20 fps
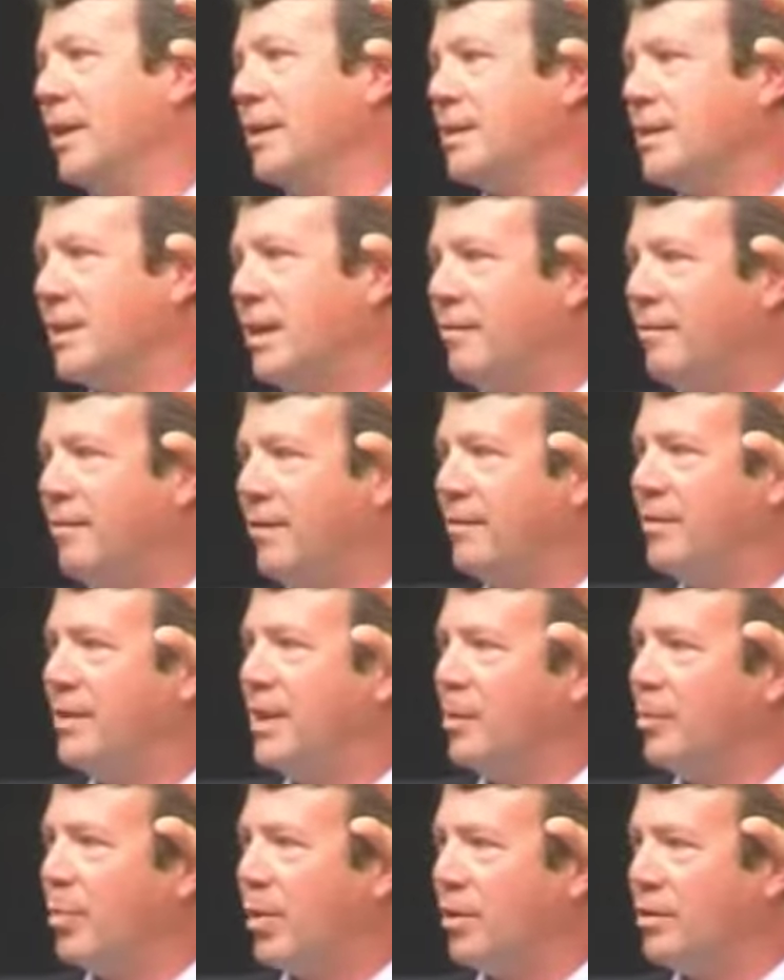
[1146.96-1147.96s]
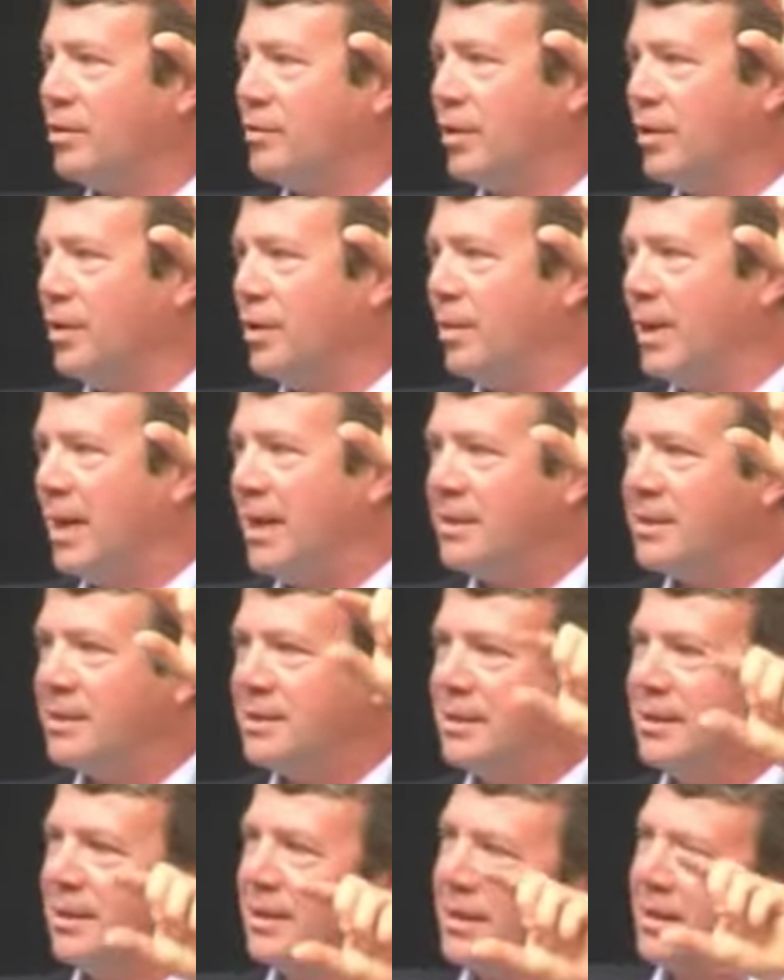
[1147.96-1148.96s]
this and 15 pros for
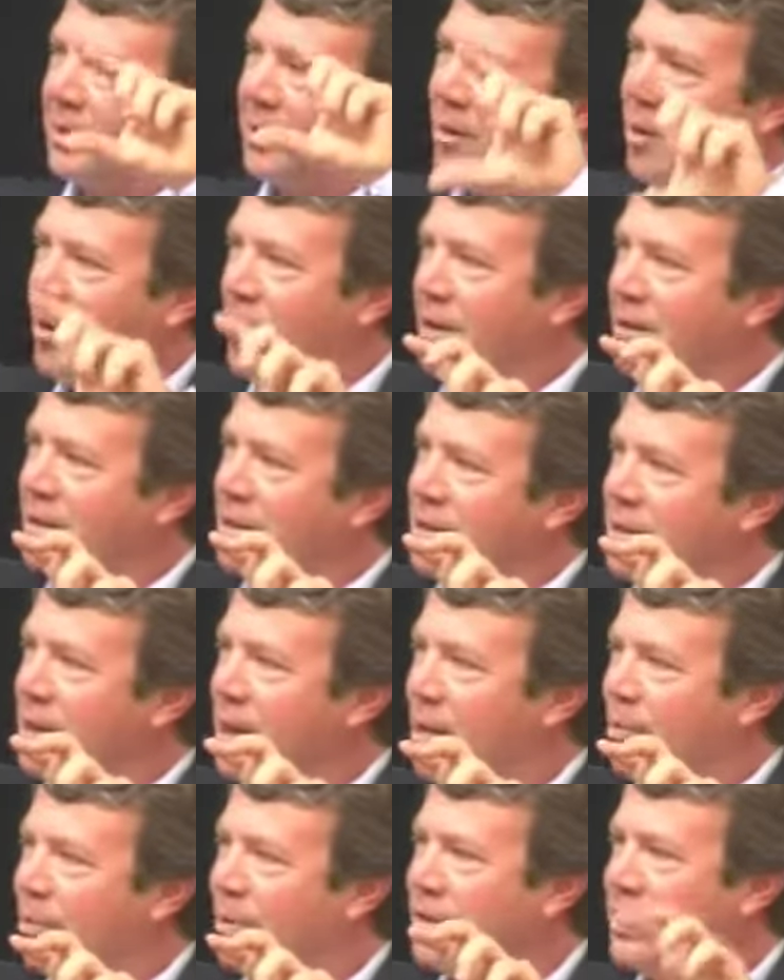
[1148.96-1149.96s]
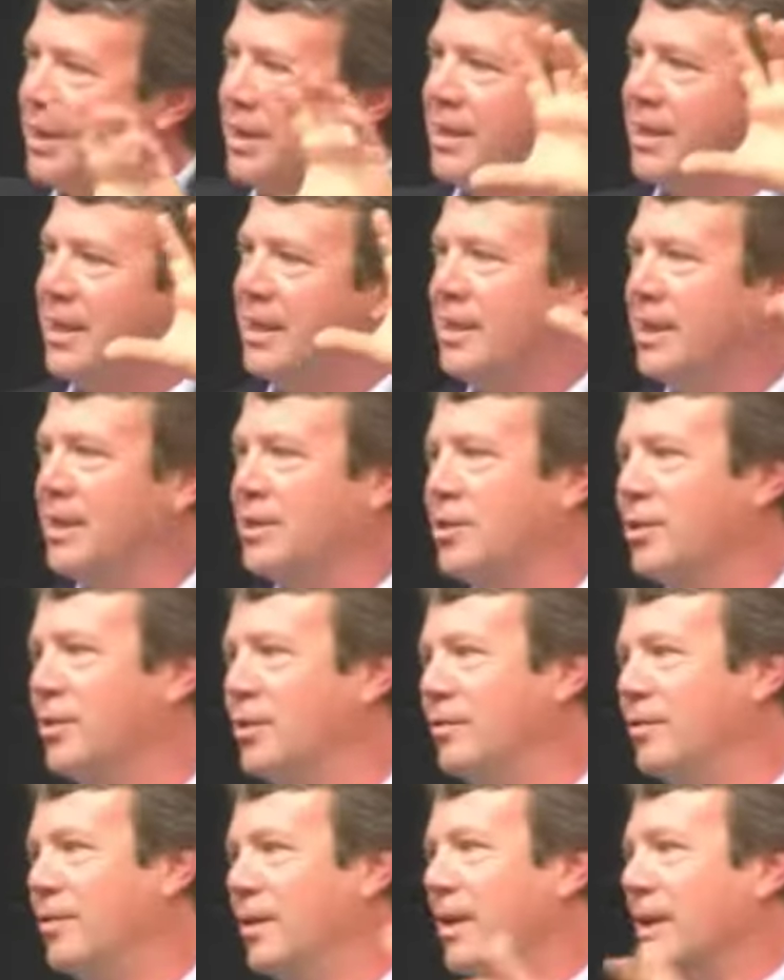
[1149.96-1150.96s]
US, cons the opposite, and
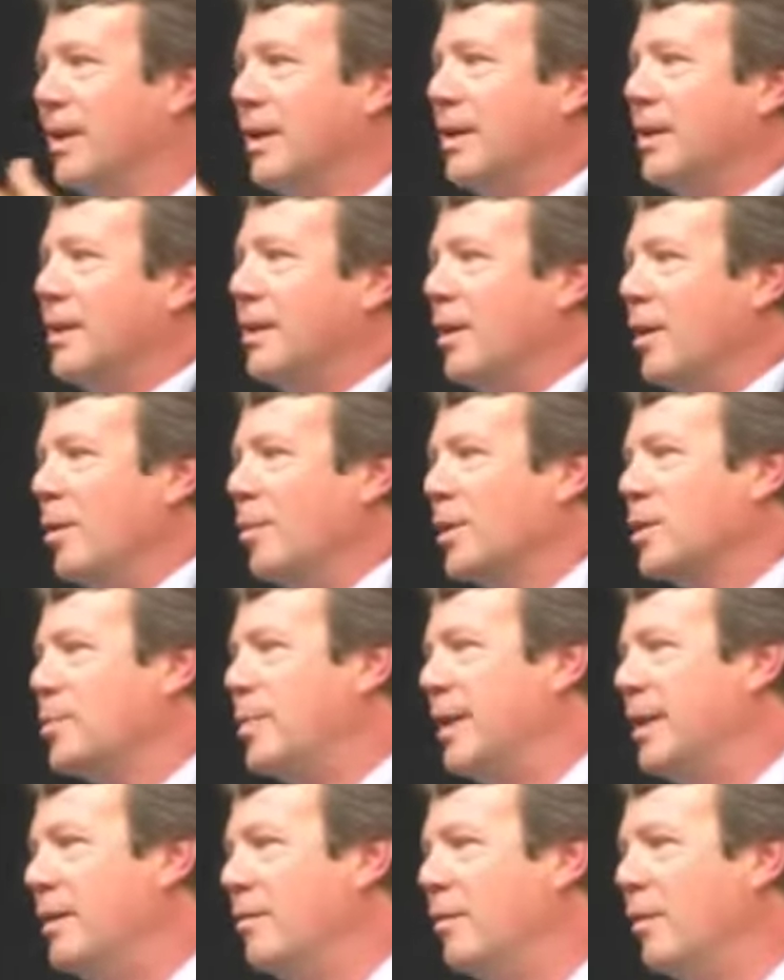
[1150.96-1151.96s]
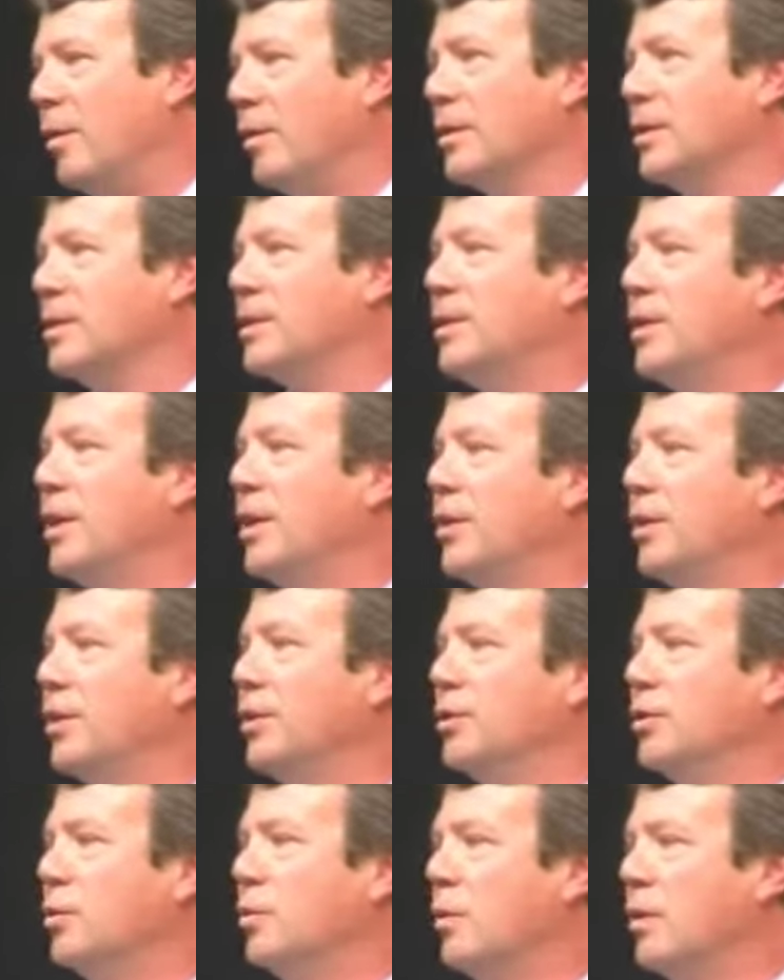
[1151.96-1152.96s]
they almost by default steer
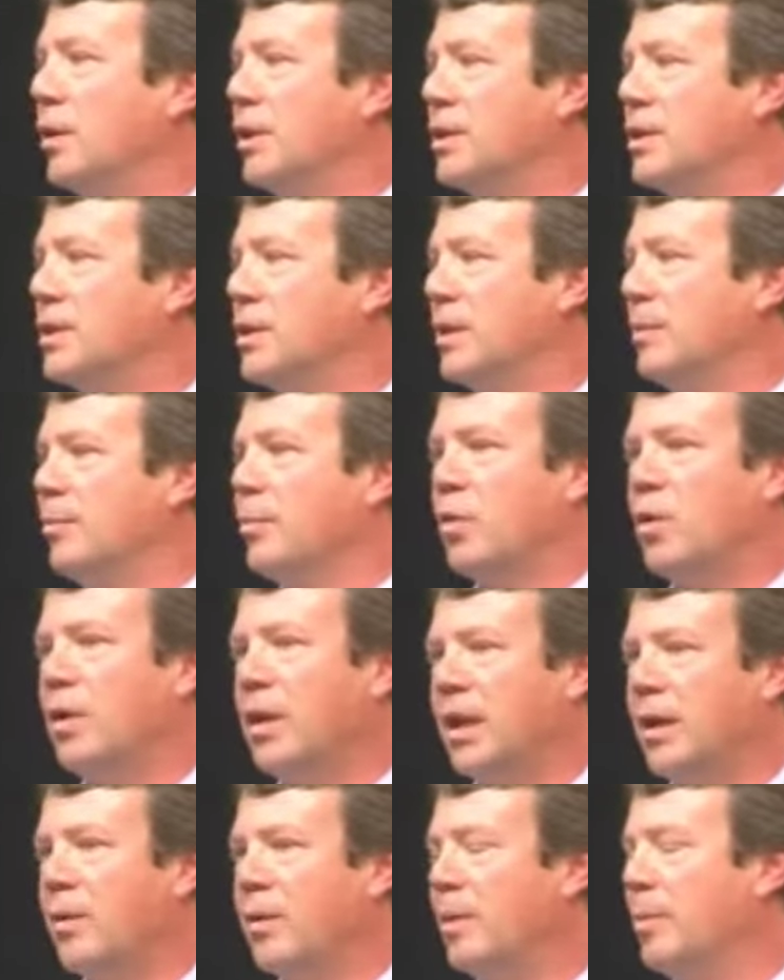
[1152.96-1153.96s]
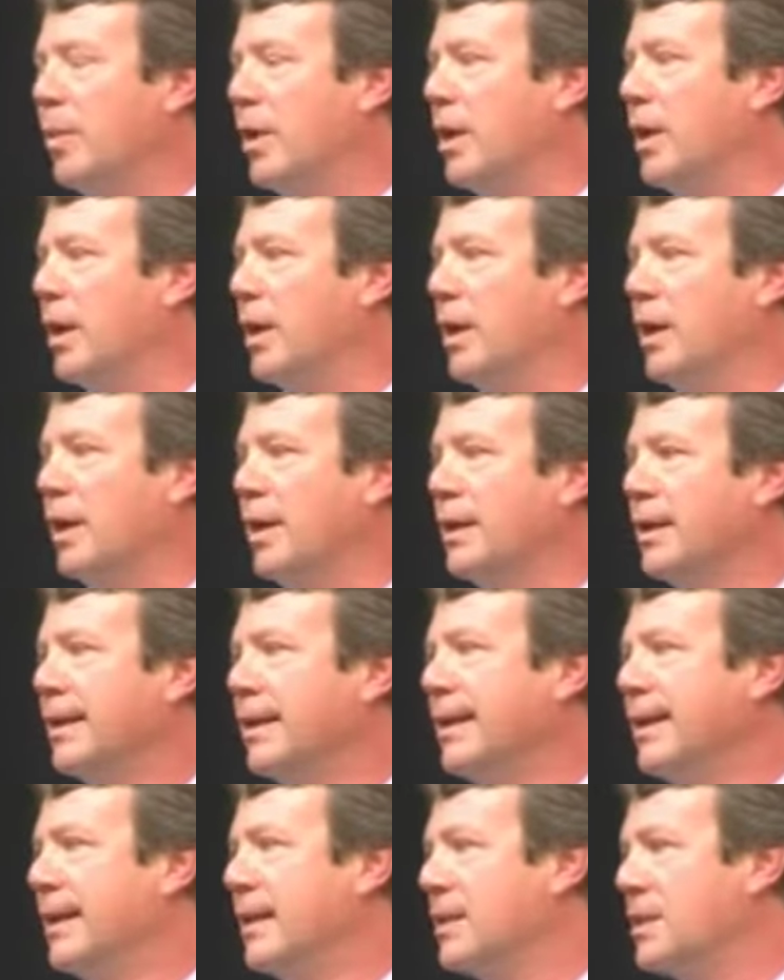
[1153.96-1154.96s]
you towards a more liquid market,
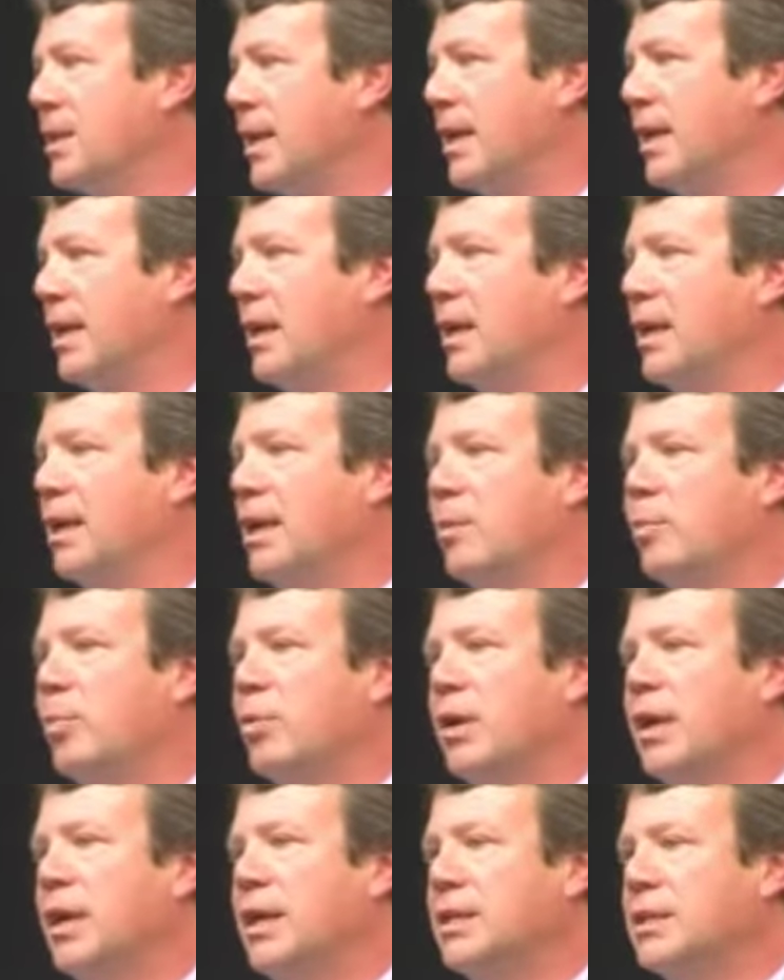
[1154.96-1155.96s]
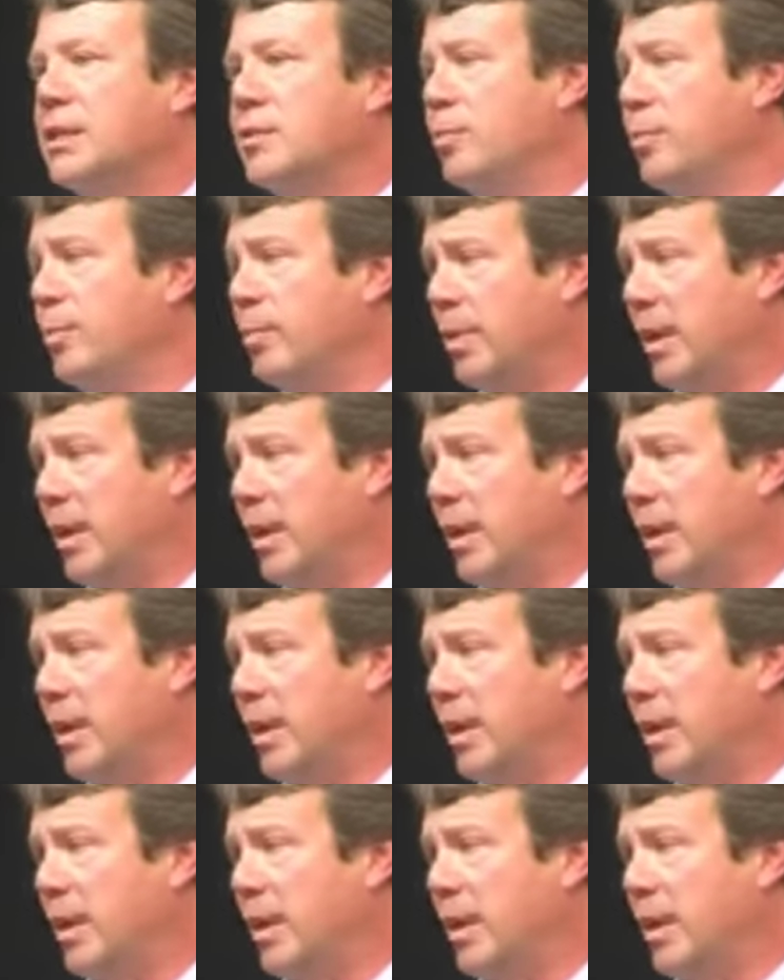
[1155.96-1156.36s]
slightly higher price.